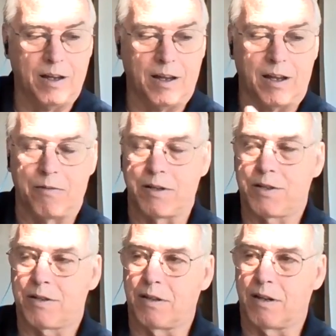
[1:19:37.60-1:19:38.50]
I
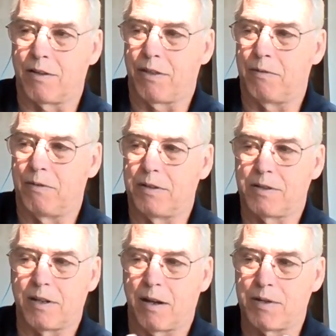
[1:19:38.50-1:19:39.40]
once
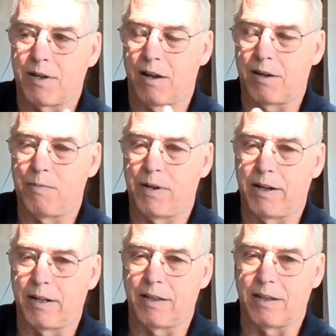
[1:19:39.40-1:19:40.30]
was
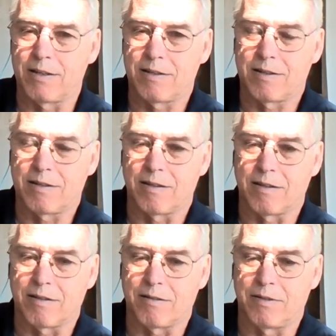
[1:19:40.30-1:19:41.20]
contemplating this
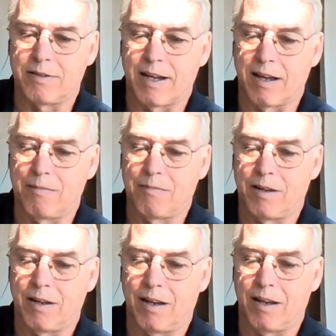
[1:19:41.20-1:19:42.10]
one time,
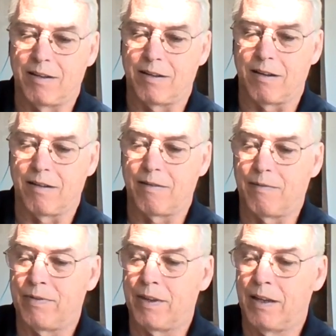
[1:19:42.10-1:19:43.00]
and
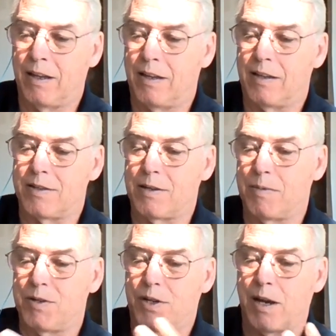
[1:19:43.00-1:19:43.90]
this
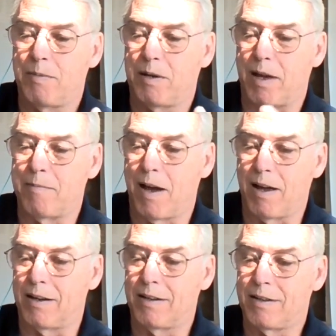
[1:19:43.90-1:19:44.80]
image came in my
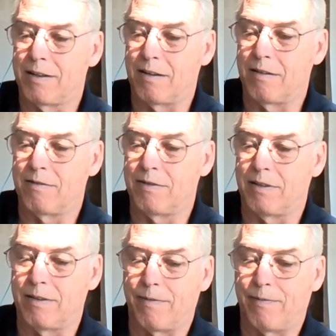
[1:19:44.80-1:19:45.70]
mind of
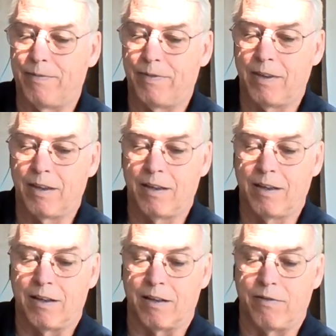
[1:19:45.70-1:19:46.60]

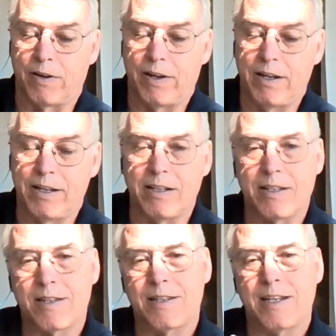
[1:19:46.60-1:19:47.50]
a very
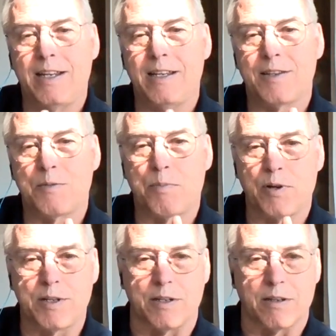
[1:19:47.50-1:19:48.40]
insidious
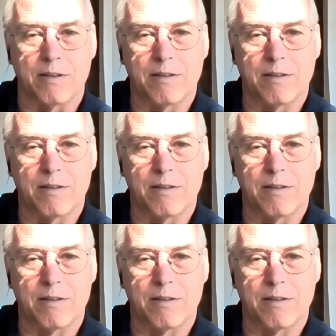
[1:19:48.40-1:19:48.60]
prison